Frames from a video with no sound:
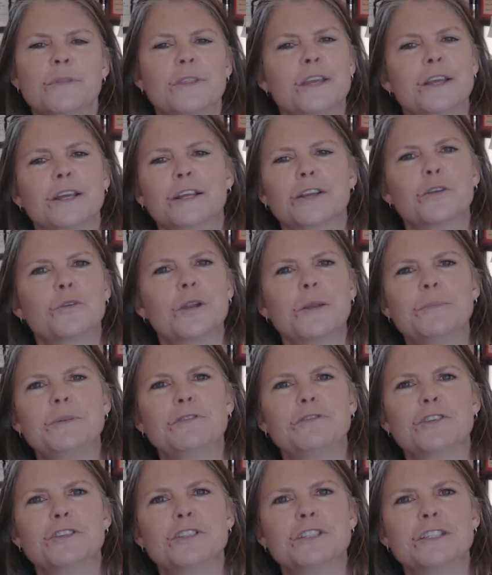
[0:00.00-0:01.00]
the corrupted
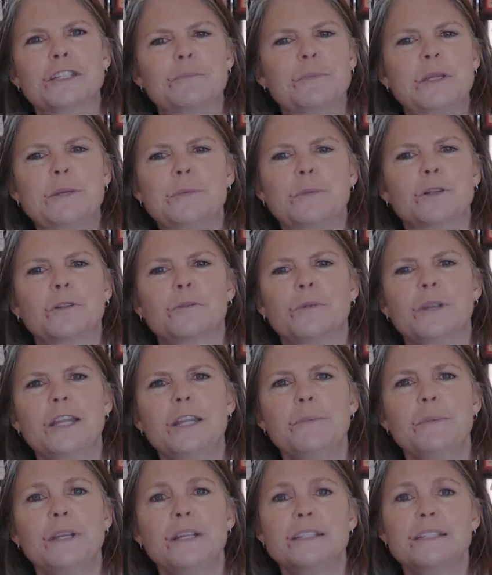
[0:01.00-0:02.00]
versions that people are
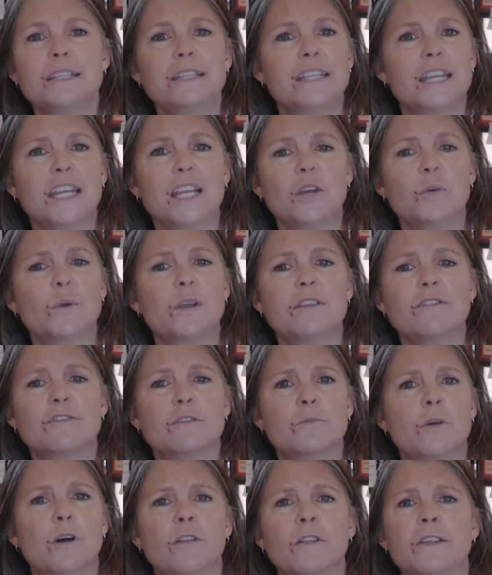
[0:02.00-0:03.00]
reading because they take away
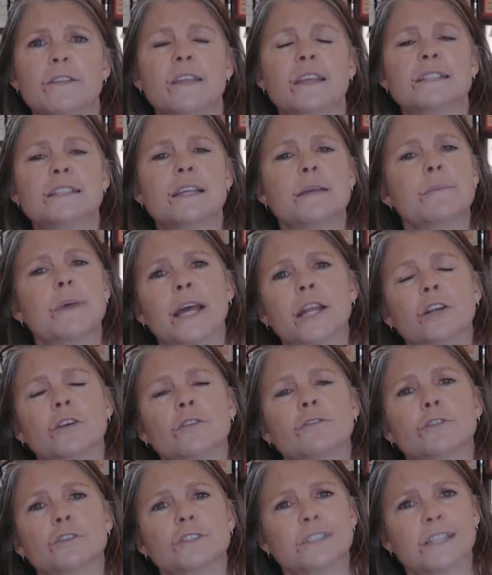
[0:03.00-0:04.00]
from all the things that matter
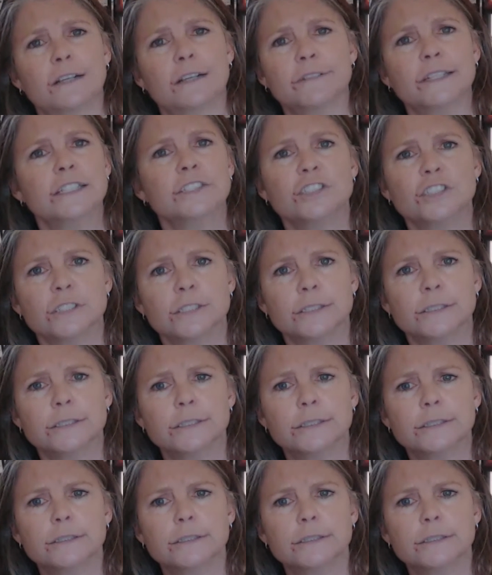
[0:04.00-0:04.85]
for salvation,